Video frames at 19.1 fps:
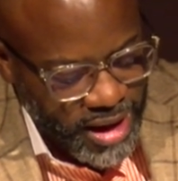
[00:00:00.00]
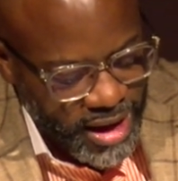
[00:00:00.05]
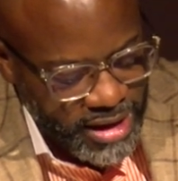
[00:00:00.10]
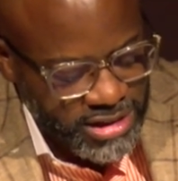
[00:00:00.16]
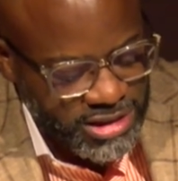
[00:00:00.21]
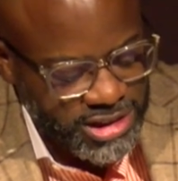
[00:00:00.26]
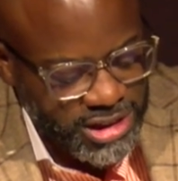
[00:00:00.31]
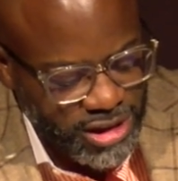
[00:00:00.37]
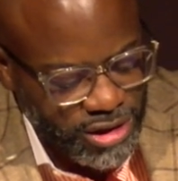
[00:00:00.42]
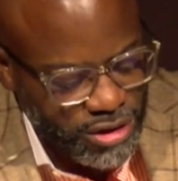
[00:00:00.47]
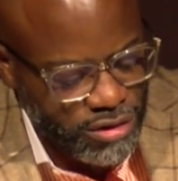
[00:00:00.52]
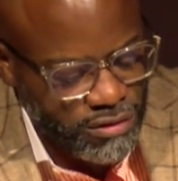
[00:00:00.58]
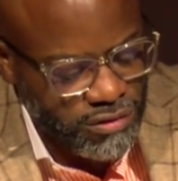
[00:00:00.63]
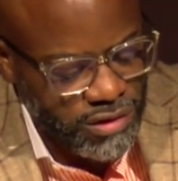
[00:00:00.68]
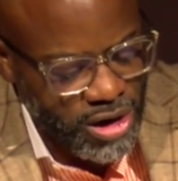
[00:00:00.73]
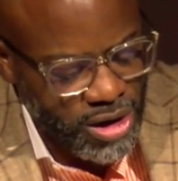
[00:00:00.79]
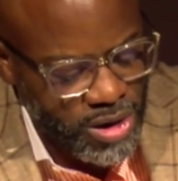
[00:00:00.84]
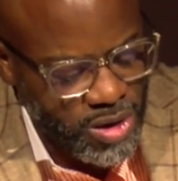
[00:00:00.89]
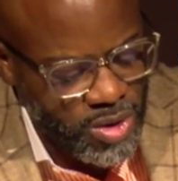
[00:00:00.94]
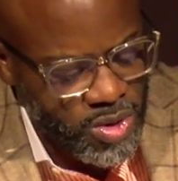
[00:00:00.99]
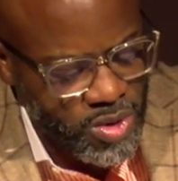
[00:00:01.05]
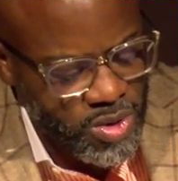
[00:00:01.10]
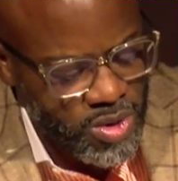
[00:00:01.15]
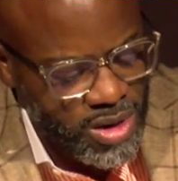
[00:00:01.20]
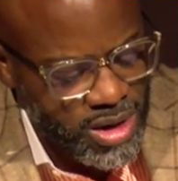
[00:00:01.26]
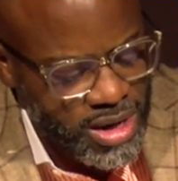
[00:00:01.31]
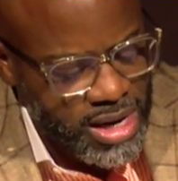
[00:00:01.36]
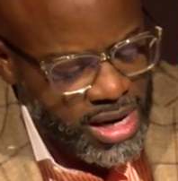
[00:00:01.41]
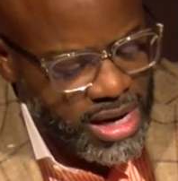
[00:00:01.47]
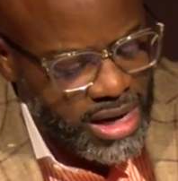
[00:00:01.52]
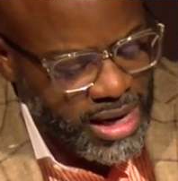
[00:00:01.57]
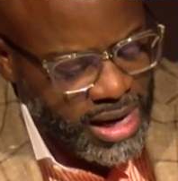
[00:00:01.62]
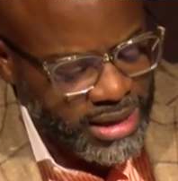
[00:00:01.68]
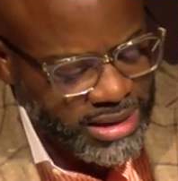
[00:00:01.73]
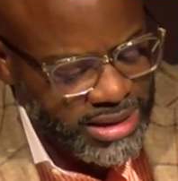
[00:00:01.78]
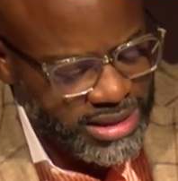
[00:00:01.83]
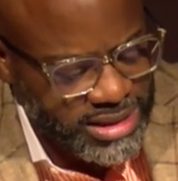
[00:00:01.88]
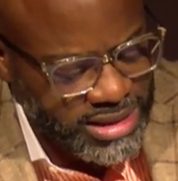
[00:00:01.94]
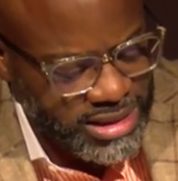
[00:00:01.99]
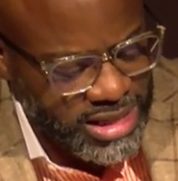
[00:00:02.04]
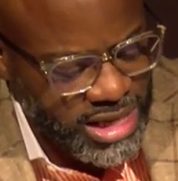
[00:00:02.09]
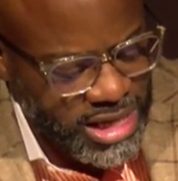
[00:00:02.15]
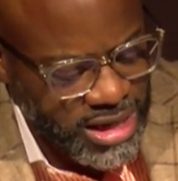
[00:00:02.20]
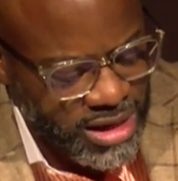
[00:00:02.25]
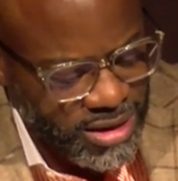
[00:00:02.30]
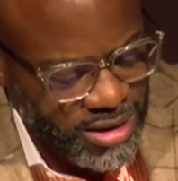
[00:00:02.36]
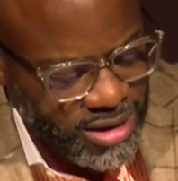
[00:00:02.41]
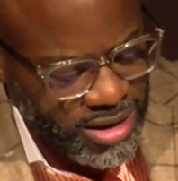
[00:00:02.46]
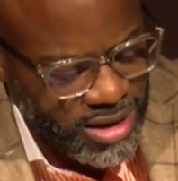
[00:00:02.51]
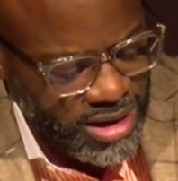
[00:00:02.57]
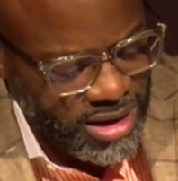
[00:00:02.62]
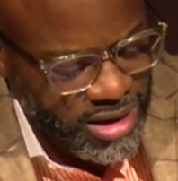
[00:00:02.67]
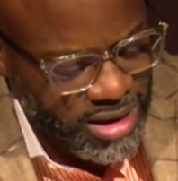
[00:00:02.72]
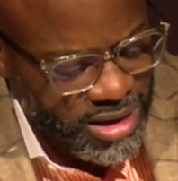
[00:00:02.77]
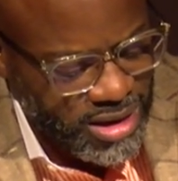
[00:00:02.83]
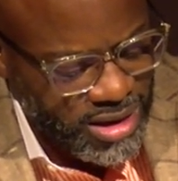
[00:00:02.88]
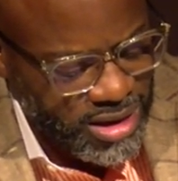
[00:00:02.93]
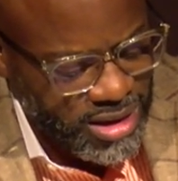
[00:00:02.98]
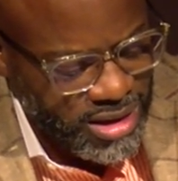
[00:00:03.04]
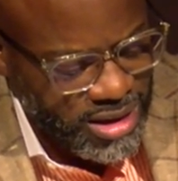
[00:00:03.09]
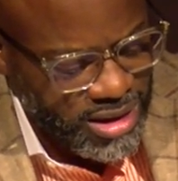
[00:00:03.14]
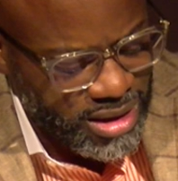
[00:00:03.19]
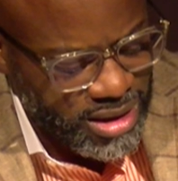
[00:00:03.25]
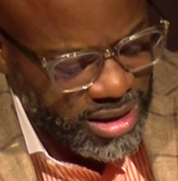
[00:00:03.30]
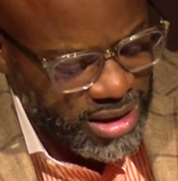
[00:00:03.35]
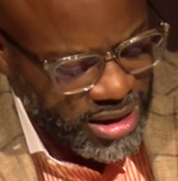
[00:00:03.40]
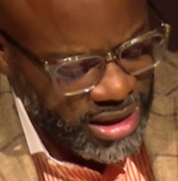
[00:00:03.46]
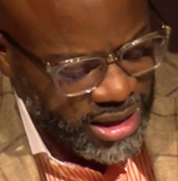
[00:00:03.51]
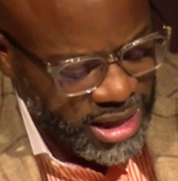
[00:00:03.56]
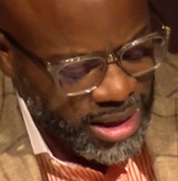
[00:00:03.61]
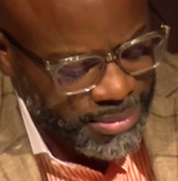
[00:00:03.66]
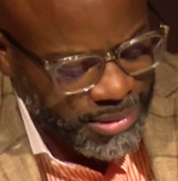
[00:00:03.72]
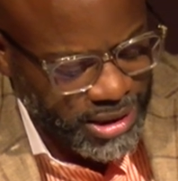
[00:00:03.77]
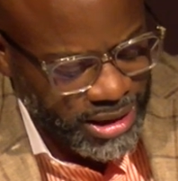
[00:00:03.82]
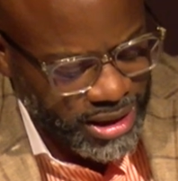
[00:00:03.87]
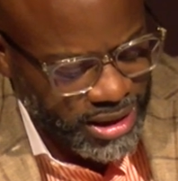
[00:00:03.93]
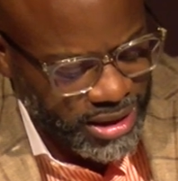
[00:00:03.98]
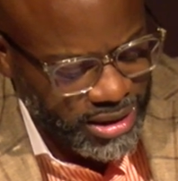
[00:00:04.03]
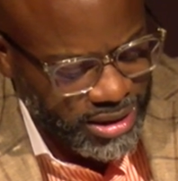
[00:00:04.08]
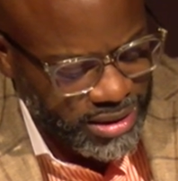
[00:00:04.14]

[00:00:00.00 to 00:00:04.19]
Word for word: and shall grow like the cedar in Lebanon.